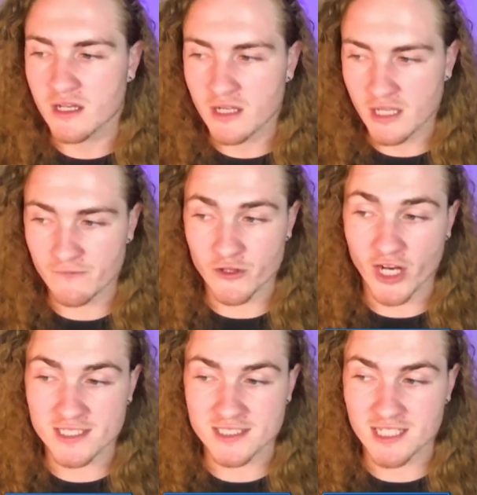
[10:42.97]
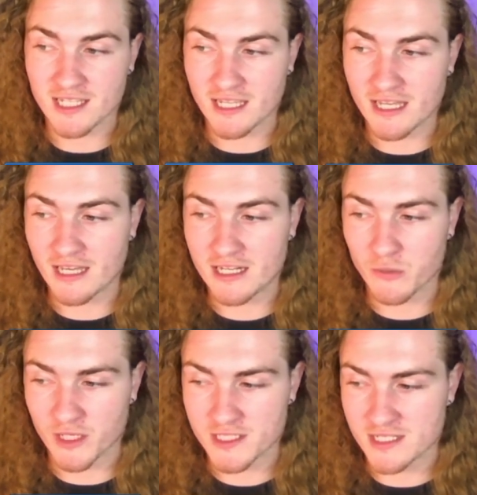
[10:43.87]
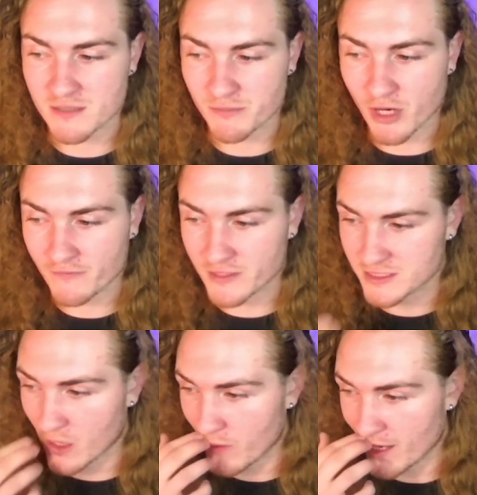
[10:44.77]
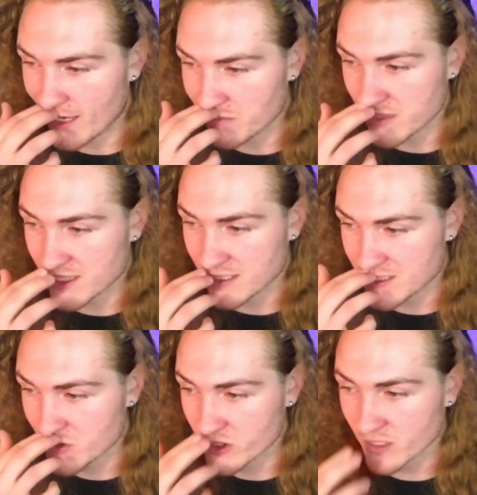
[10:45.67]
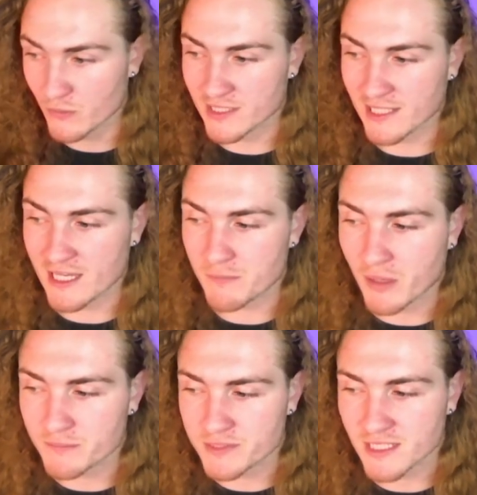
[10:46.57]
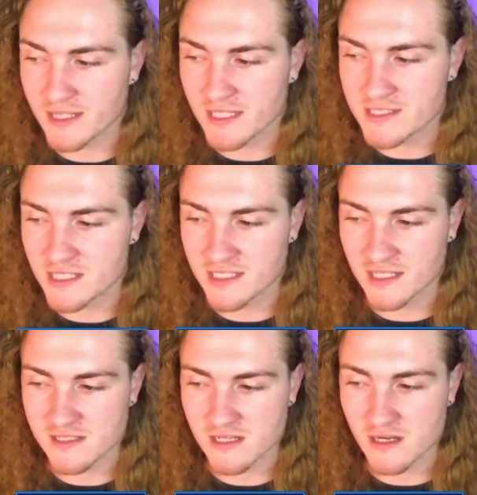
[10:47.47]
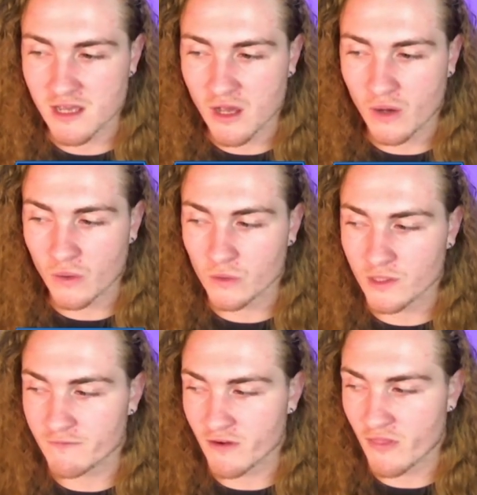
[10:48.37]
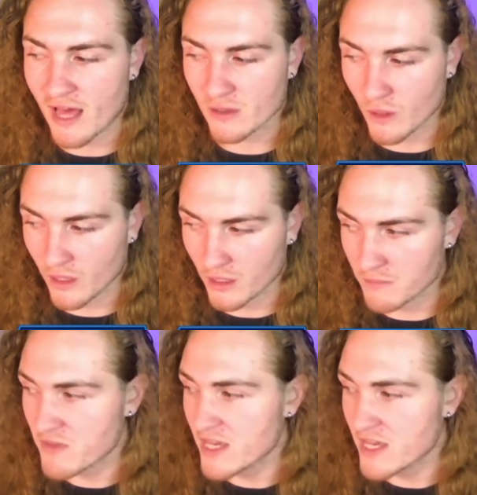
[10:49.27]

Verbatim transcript: If you're not staking it and you want to take some profits, go ahead, because usually when Lake pumps like this, it doesn't hold it for that long.